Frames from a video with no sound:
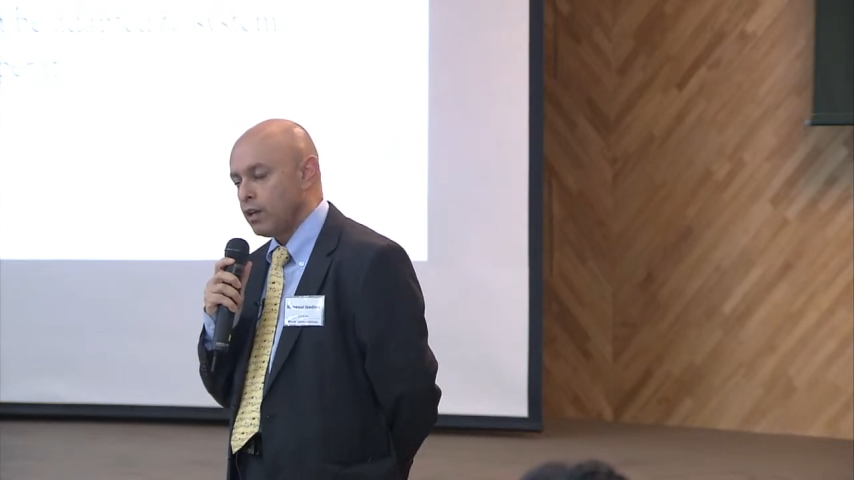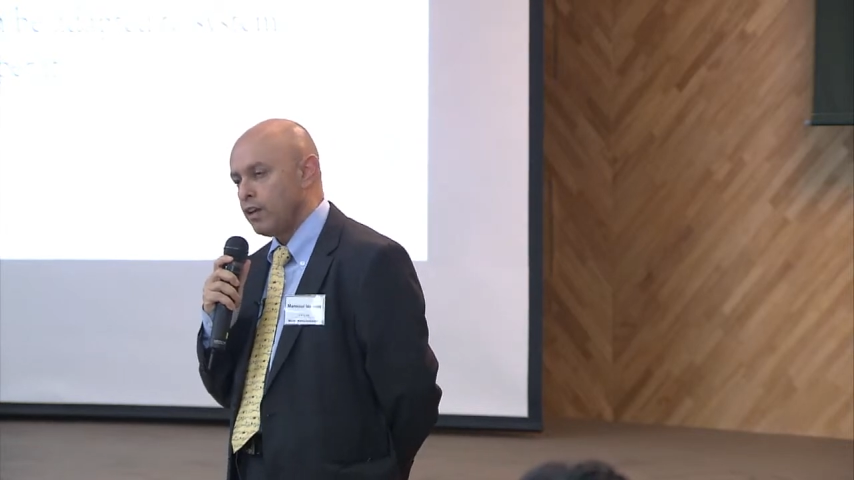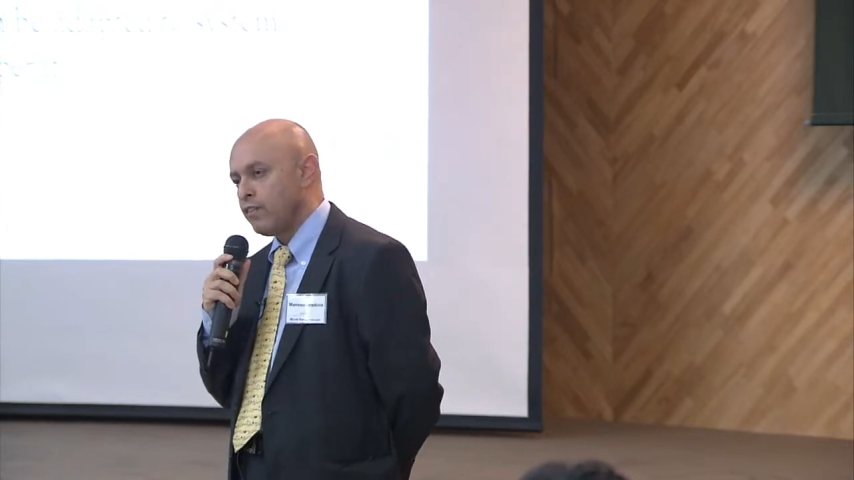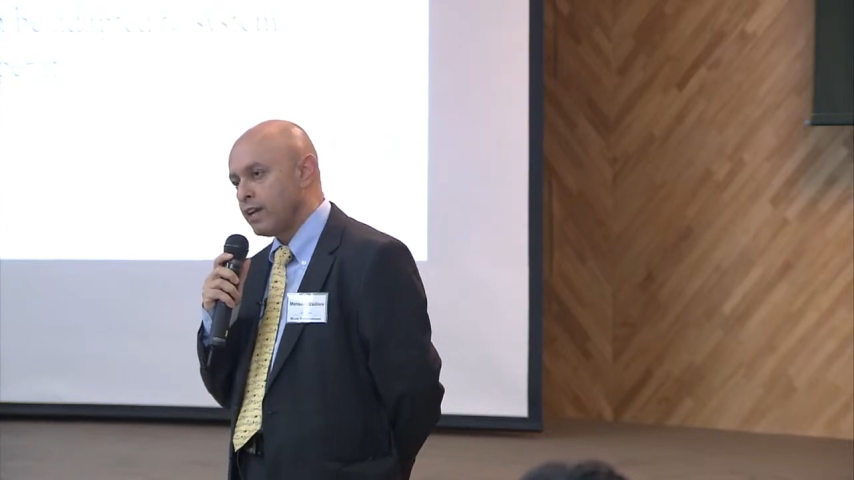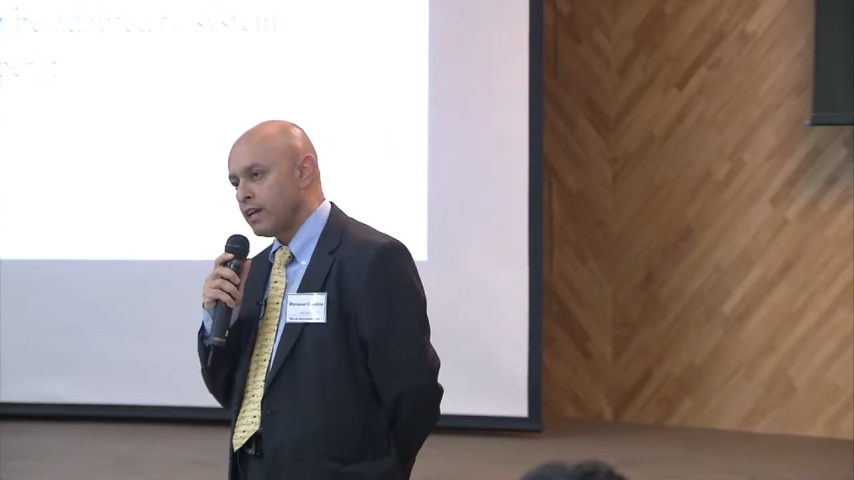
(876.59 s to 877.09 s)

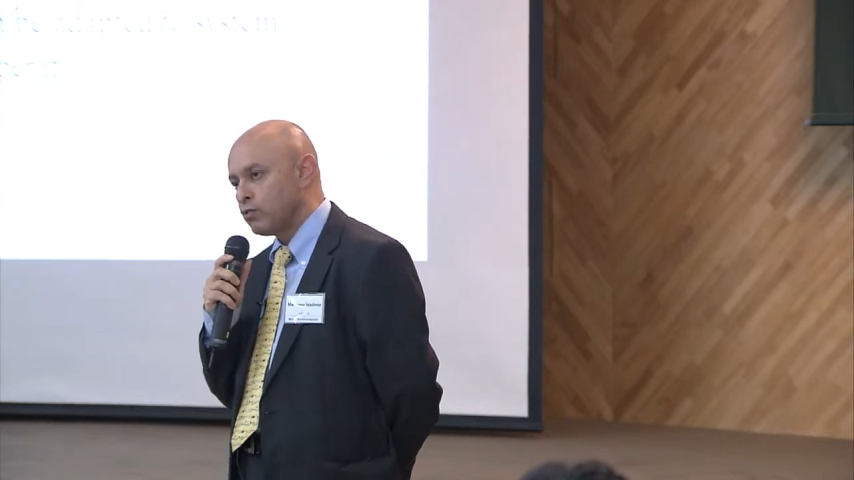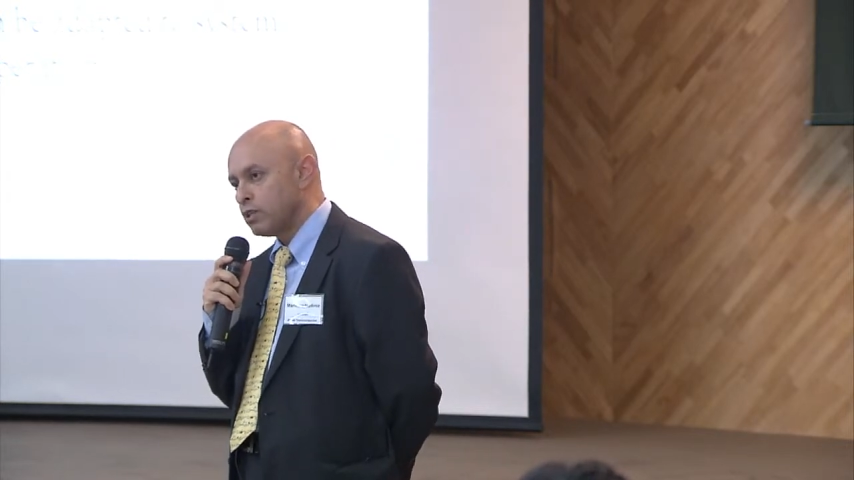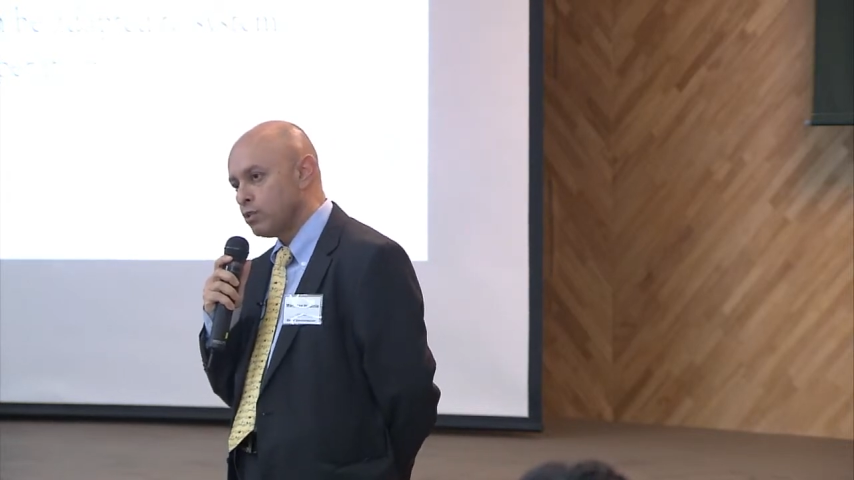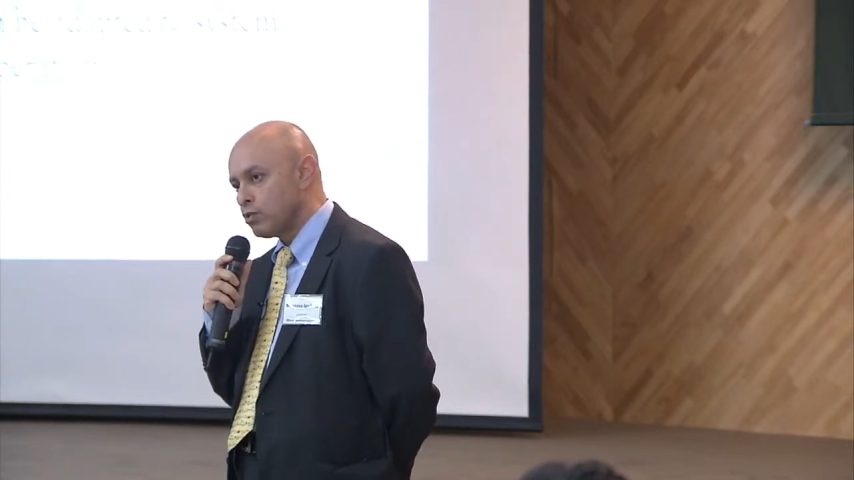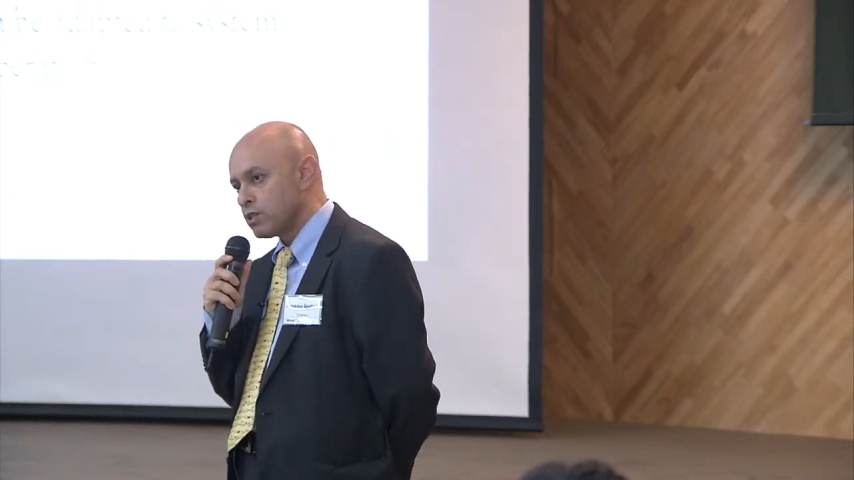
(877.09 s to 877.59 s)
if we can
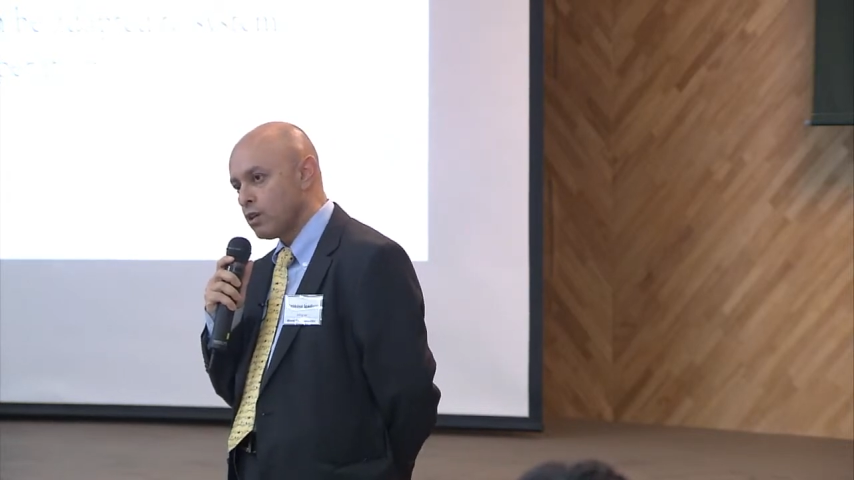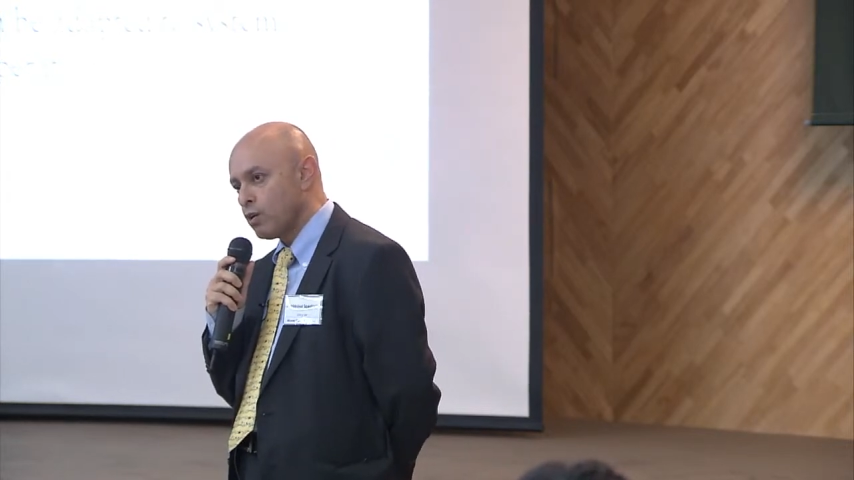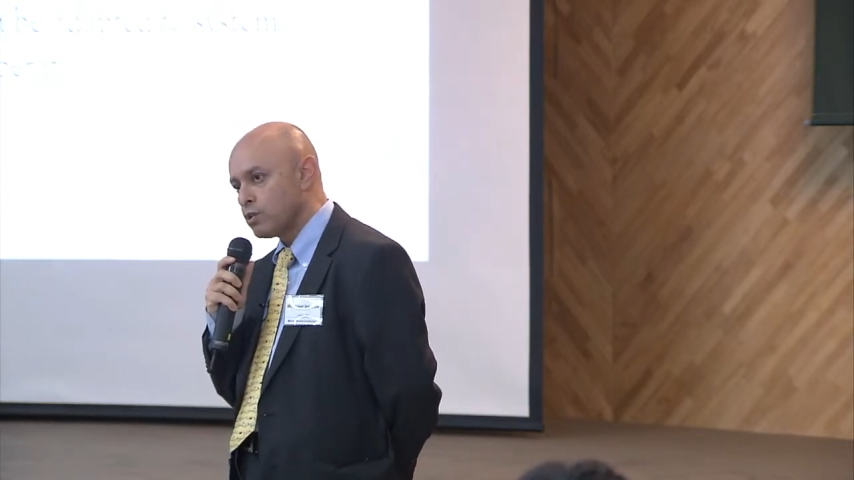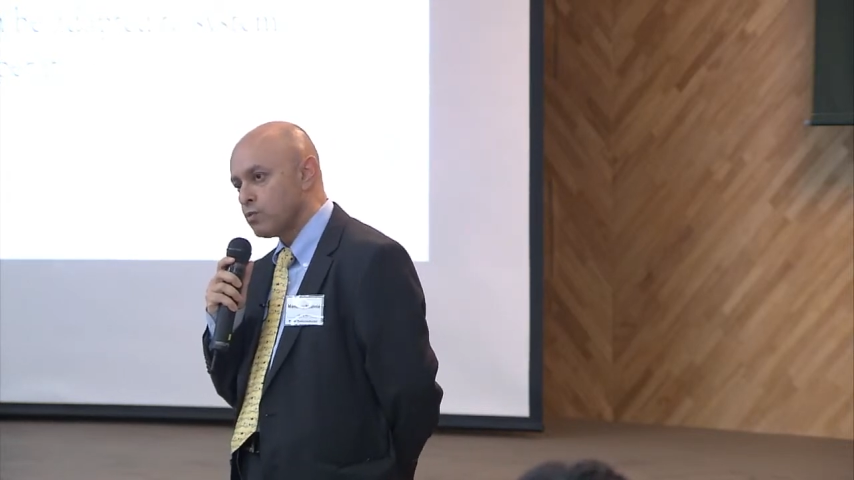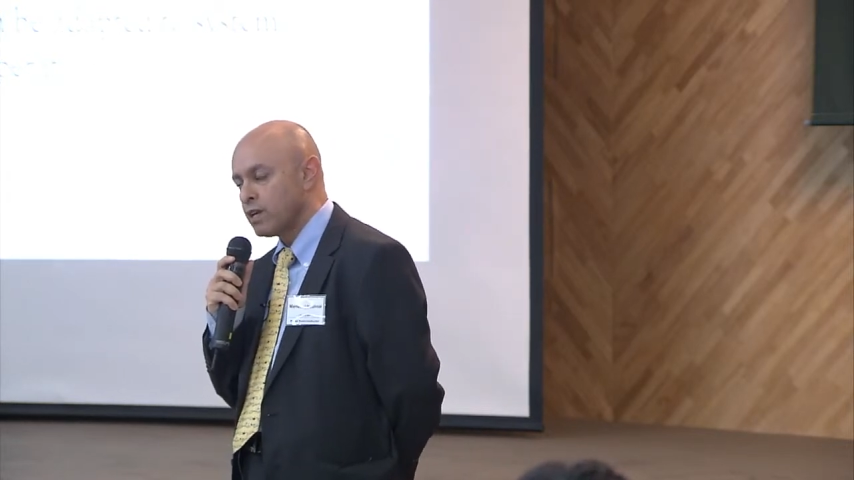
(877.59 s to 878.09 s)
reduce those,